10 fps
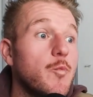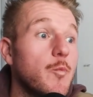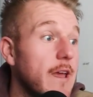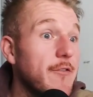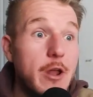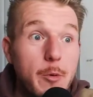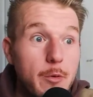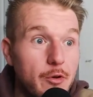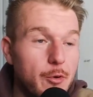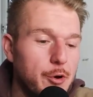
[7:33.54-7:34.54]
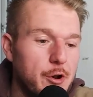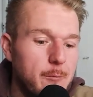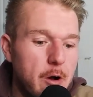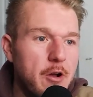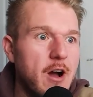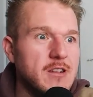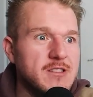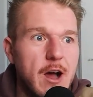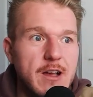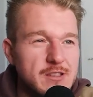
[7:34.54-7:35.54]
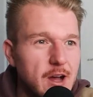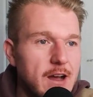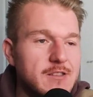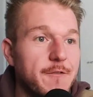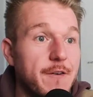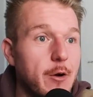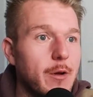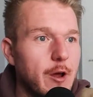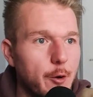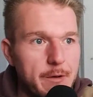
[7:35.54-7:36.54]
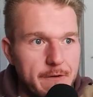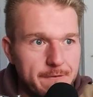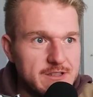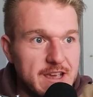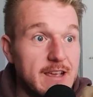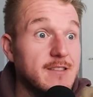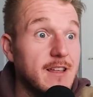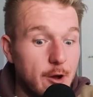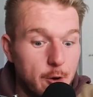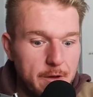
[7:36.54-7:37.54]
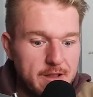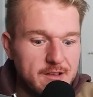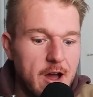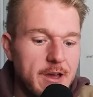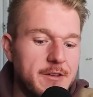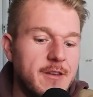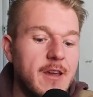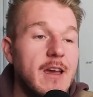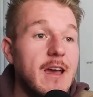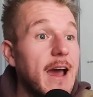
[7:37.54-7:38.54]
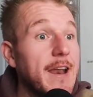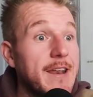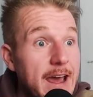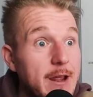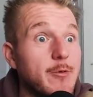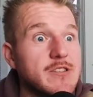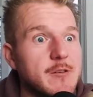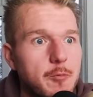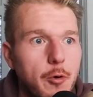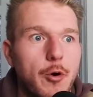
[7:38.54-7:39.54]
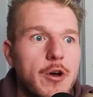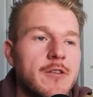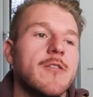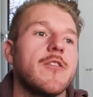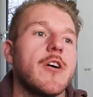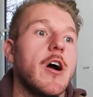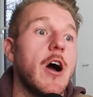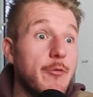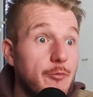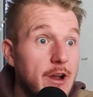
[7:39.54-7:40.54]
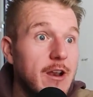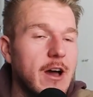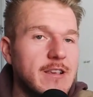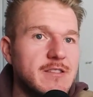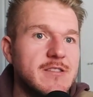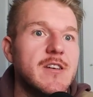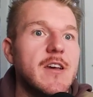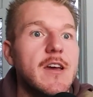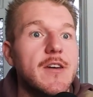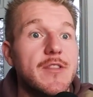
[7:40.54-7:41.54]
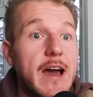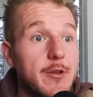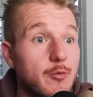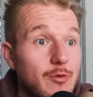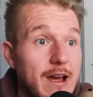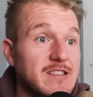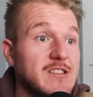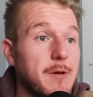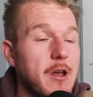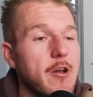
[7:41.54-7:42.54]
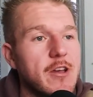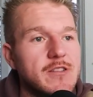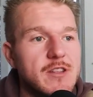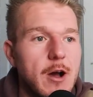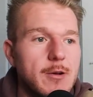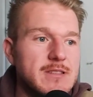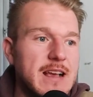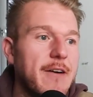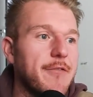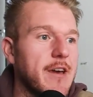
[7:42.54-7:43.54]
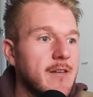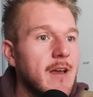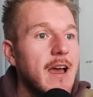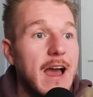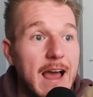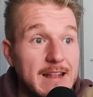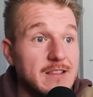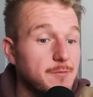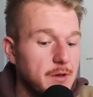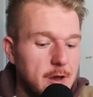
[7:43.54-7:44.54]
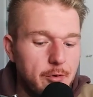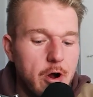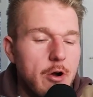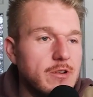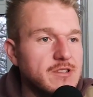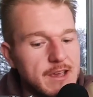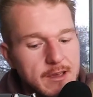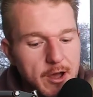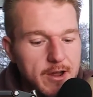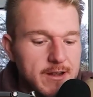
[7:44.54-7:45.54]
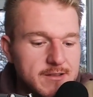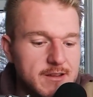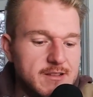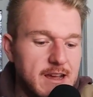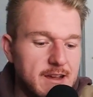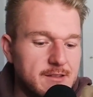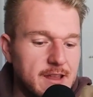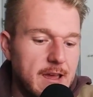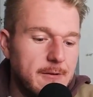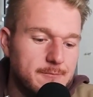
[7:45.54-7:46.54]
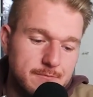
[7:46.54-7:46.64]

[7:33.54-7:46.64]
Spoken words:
even though we recorded a podcast, that I started to feel a little bit fatigued, a little bit tired. And then it was important that I realized that the rest periods that I was having had to be a priority going into the second day.